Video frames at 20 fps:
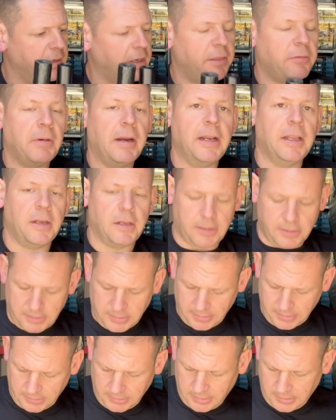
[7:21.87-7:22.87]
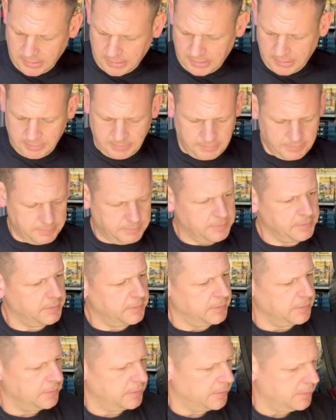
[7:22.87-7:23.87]
to thread it onto the car.
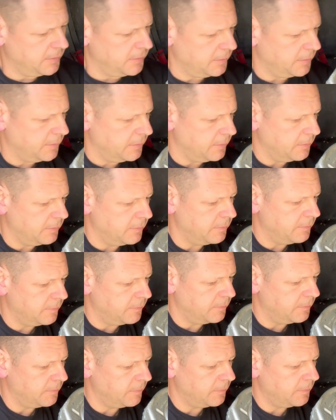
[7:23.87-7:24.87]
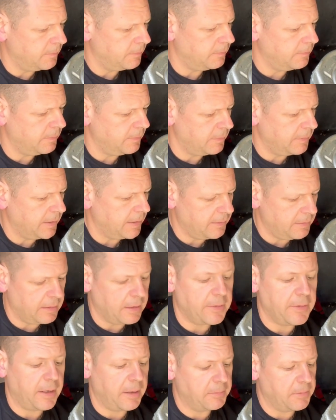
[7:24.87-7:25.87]

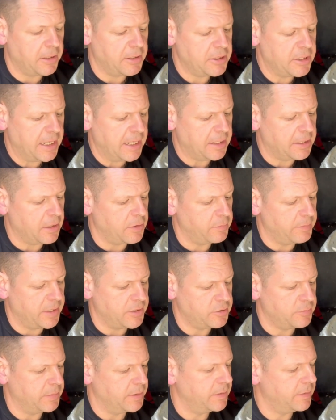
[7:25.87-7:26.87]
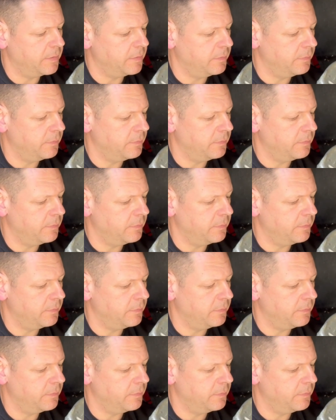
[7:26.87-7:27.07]
And then I'm going to take another measurement.